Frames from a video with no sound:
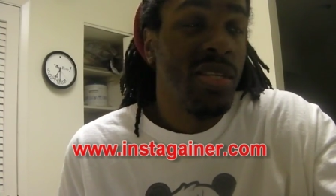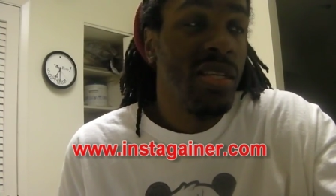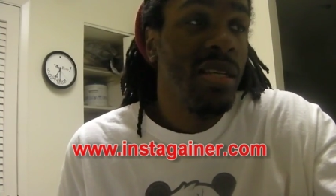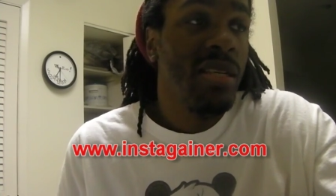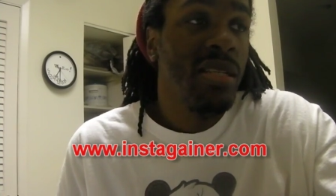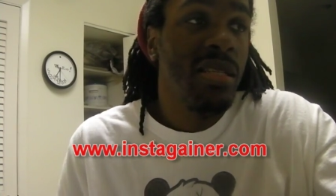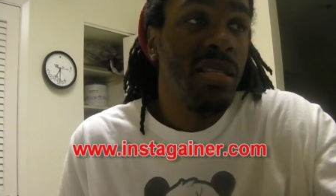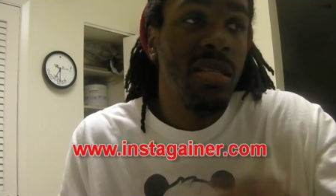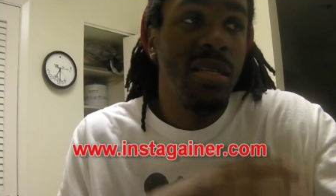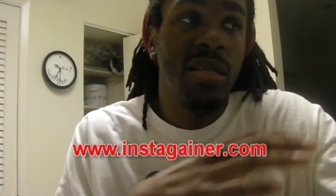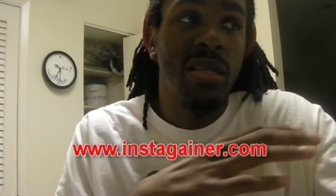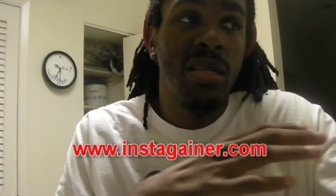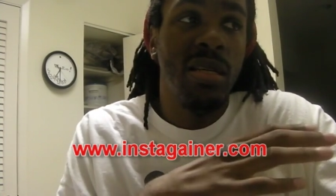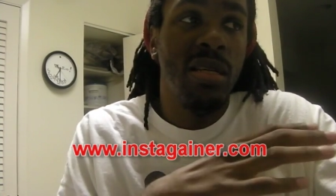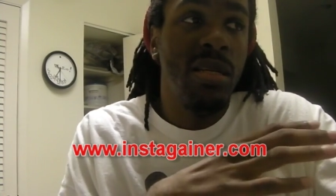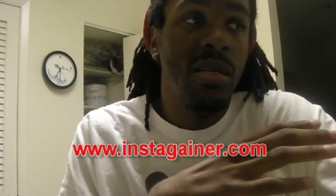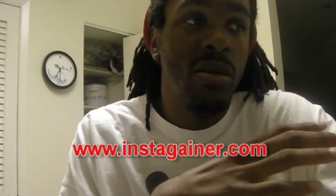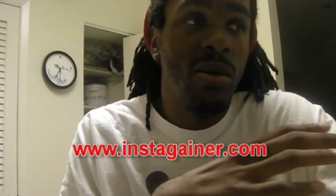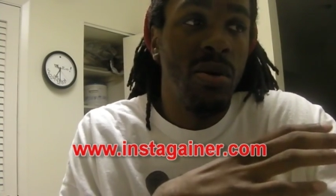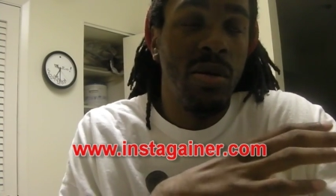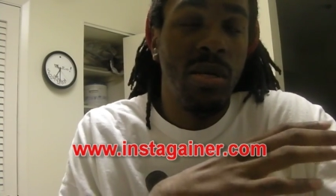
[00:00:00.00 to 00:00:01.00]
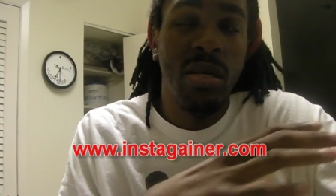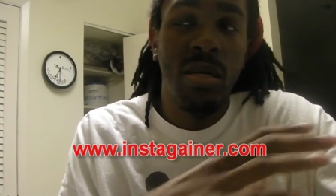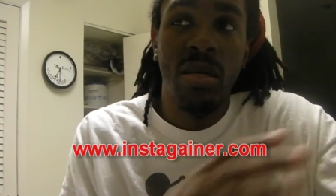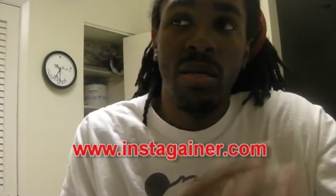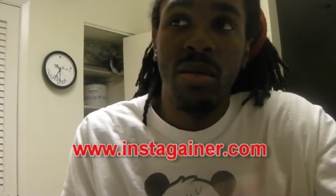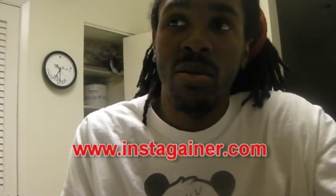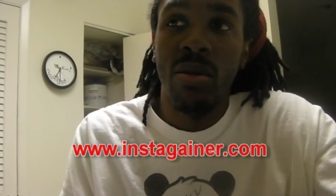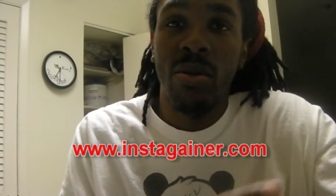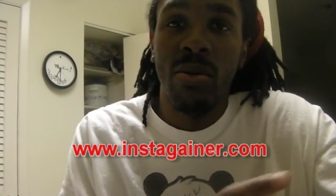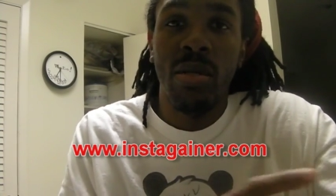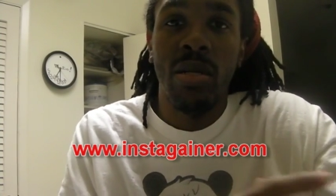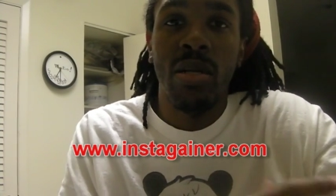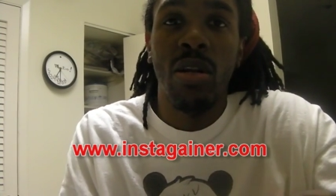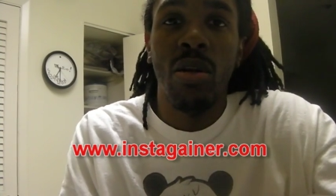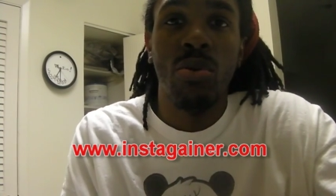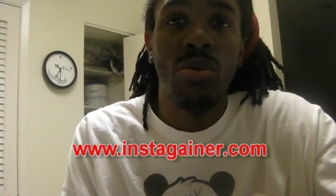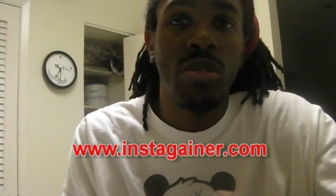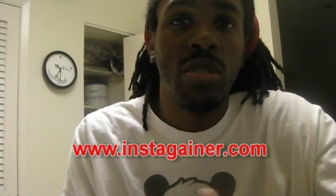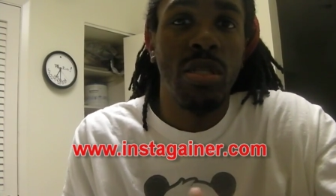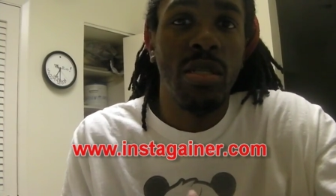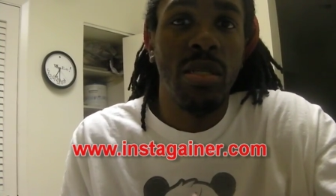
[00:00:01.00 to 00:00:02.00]
Jeezy, you know he you know he
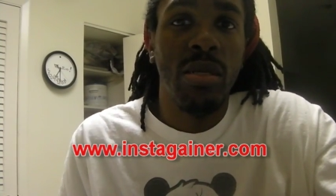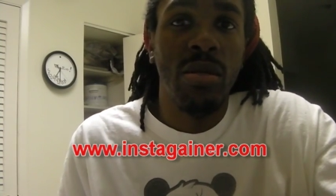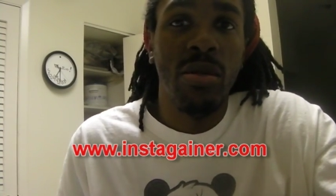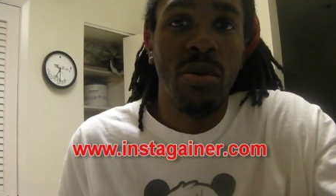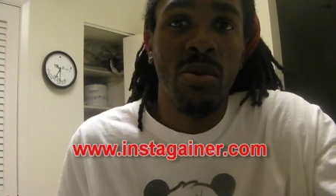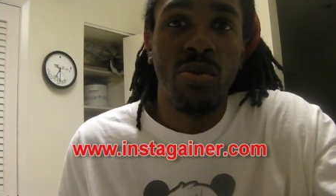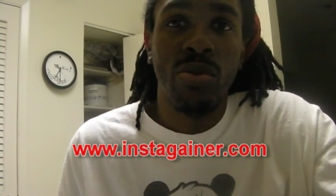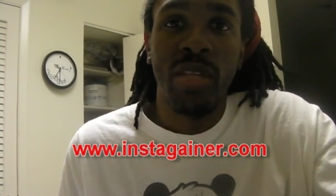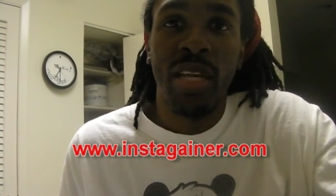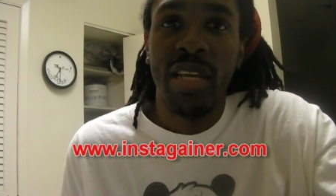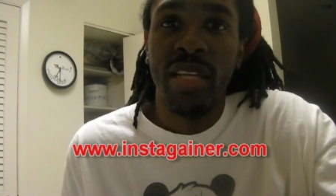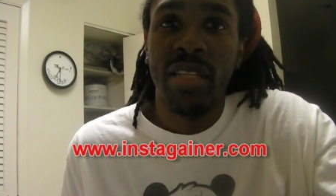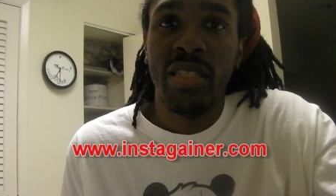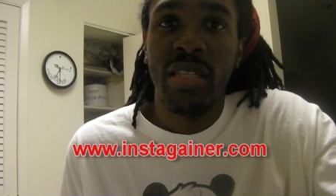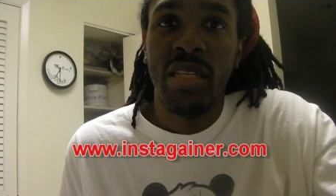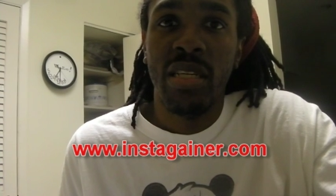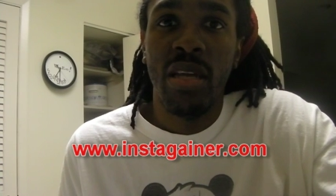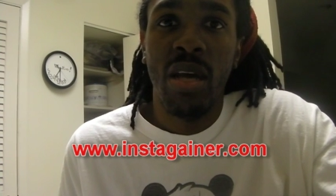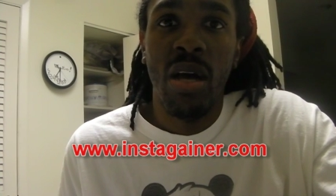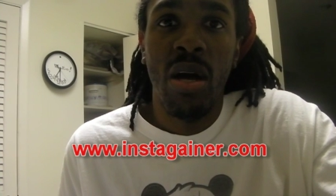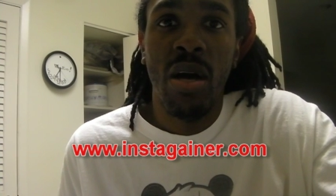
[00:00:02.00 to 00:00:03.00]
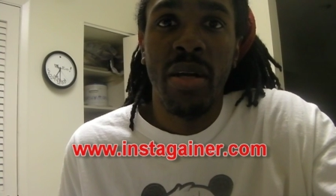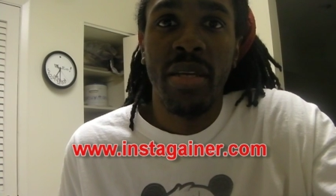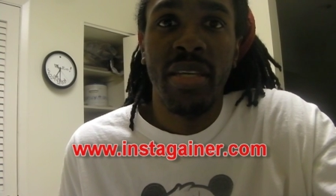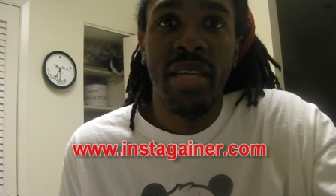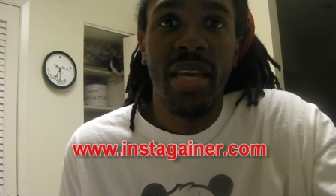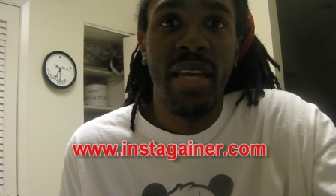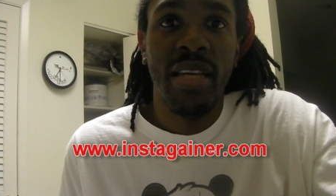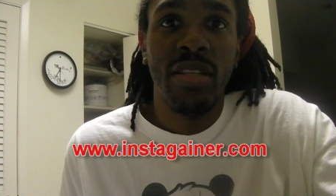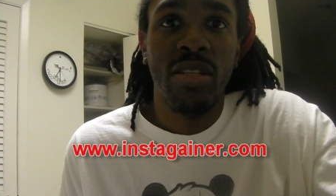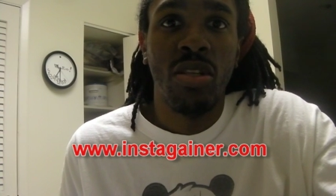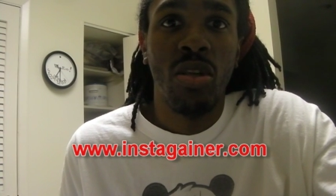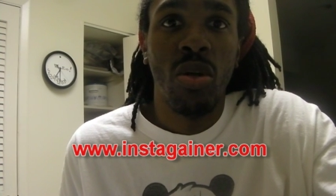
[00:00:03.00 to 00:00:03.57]
close to you know Jay Z, Kanye.